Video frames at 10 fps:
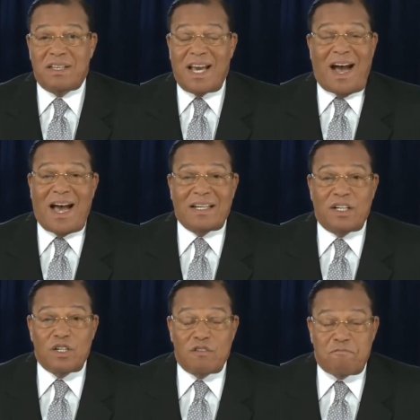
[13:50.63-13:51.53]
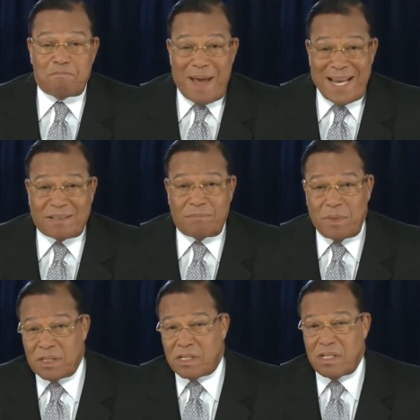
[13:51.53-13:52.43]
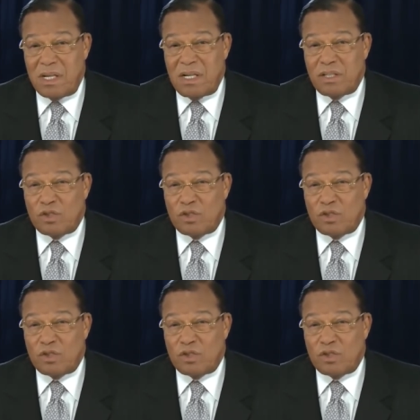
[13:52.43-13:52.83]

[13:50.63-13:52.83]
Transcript: the island of Patmos.